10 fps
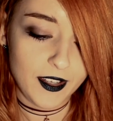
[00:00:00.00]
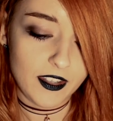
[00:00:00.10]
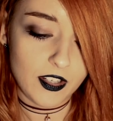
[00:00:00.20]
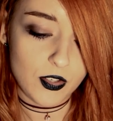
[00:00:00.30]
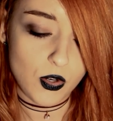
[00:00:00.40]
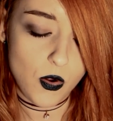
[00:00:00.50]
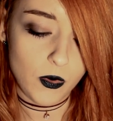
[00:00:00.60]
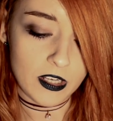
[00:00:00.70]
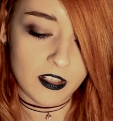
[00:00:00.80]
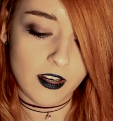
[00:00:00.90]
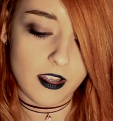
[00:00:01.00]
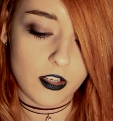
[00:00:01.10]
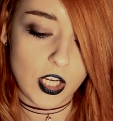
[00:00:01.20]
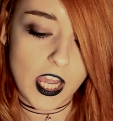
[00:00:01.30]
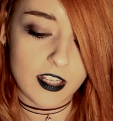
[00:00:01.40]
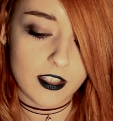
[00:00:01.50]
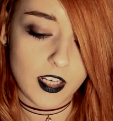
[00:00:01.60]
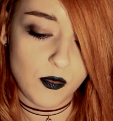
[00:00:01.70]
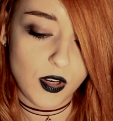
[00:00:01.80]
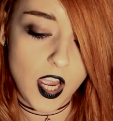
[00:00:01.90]
There's always another chance,
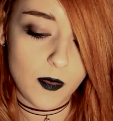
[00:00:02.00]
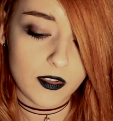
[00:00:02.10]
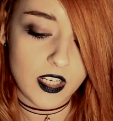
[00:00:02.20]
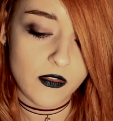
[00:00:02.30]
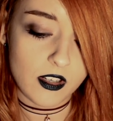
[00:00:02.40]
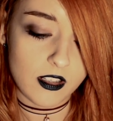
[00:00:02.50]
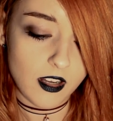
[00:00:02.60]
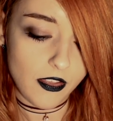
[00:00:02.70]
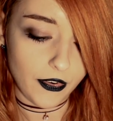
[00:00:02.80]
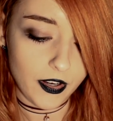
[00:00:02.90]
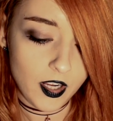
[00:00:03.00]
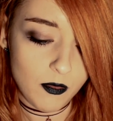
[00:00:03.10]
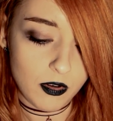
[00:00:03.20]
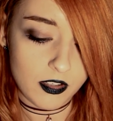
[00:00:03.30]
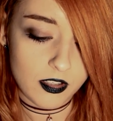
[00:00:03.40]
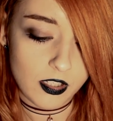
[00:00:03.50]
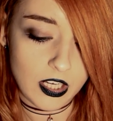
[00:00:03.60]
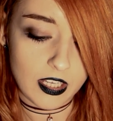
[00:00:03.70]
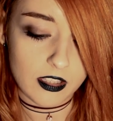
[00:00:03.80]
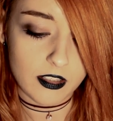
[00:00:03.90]
and perhaps even another, but until you
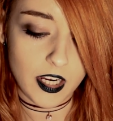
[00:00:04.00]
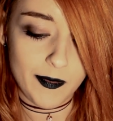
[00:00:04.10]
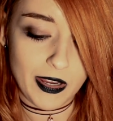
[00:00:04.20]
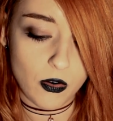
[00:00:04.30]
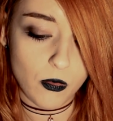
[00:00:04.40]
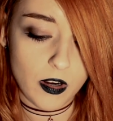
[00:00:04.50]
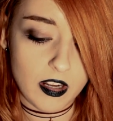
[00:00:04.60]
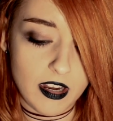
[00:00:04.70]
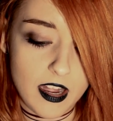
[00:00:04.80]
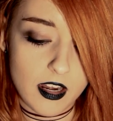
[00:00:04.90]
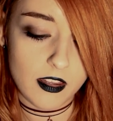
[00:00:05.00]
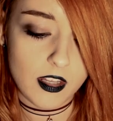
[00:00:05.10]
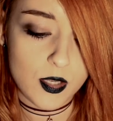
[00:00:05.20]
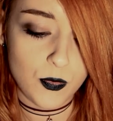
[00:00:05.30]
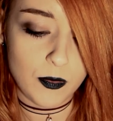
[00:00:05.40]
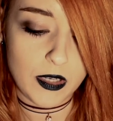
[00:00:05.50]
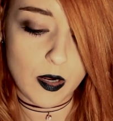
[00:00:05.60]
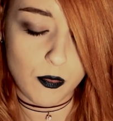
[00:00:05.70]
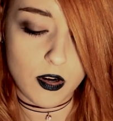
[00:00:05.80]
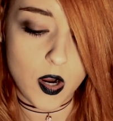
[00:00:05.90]
get the timing coordinated, this may be a
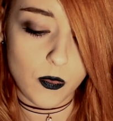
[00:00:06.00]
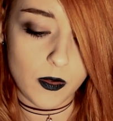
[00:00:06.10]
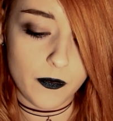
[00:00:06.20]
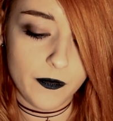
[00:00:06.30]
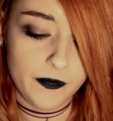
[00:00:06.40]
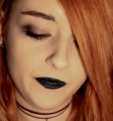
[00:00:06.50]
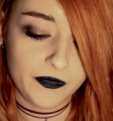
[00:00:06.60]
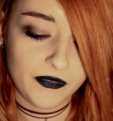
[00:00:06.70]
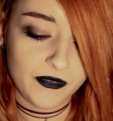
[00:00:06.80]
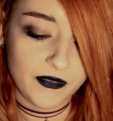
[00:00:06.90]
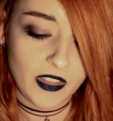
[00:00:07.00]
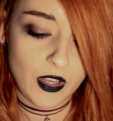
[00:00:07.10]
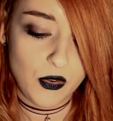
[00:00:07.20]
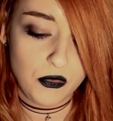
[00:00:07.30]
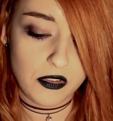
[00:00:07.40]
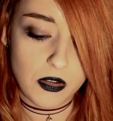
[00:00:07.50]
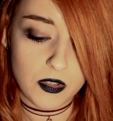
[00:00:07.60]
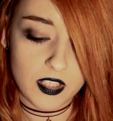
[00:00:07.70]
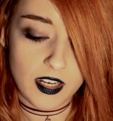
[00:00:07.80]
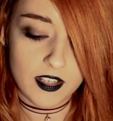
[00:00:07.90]
problem. For those
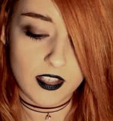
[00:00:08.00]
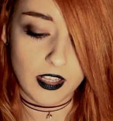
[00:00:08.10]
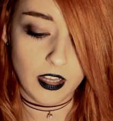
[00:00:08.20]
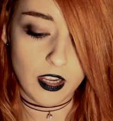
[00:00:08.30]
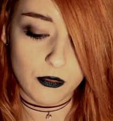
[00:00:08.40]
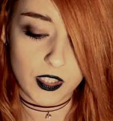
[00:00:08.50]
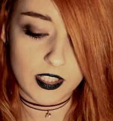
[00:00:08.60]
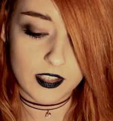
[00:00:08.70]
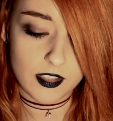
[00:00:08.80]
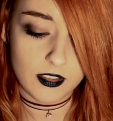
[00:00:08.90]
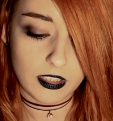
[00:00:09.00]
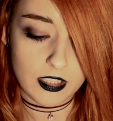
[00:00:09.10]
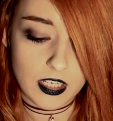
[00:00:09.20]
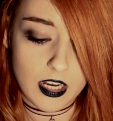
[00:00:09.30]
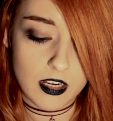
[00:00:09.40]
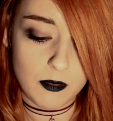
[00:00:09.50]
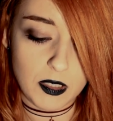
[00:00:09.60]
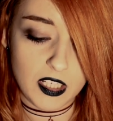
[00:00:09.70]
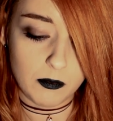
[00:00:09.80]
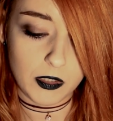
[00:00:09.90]
signs that love consistency and
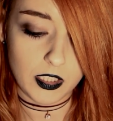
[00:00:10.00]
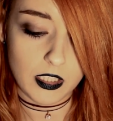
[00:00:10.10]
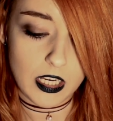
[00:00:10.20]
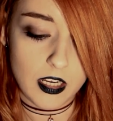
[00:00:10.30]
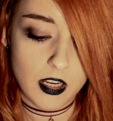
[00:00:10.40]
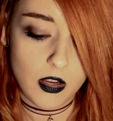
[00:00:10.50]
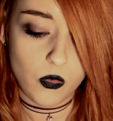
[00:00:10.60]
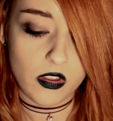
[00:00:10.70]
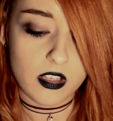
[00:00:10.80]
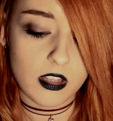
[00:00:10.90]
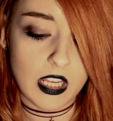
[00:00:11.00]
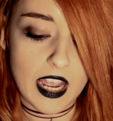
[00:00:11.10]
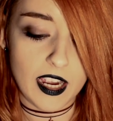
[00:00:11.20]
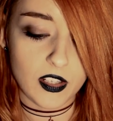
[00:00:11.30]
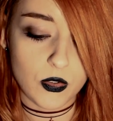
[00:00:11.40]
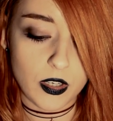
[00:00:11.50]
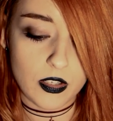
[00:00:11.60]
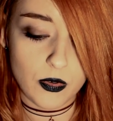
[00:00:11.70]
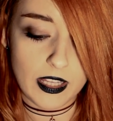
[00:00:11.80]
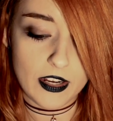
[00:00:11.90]
dependability, whether in the act or in a
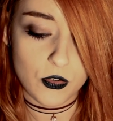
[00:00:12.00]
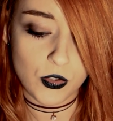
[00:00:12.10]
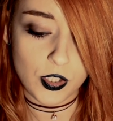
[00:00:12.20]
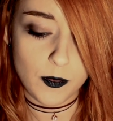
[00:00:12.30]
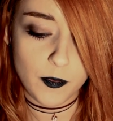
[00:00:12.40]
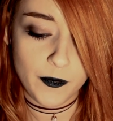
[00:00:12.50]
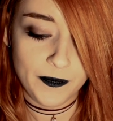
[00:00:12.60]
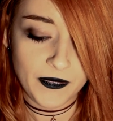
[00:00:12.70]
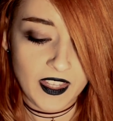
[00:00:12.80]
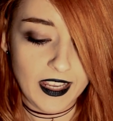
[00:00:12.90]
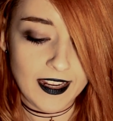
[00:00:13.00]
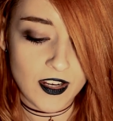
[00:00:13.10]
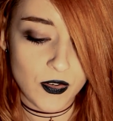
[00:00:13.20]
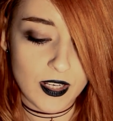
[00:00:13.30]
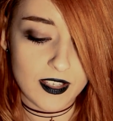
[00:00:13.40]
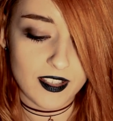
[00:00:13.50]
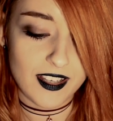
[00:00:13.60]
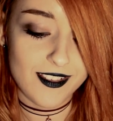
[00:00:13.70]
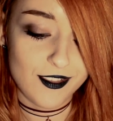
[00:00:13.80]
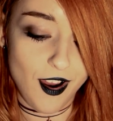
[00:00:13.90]
relationship, Aries
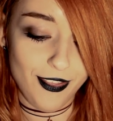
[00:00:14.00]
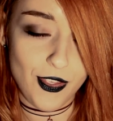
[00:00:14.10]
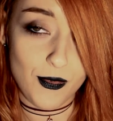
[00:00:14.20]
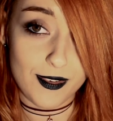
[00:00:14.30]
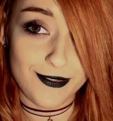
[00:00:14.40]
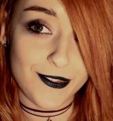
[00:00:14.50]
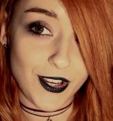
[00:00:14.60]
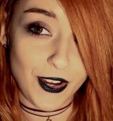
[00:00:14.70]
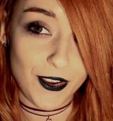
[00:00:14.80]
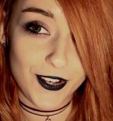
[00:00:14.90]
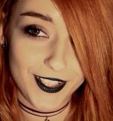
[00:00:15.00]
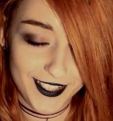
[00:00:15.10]
is not the one for you.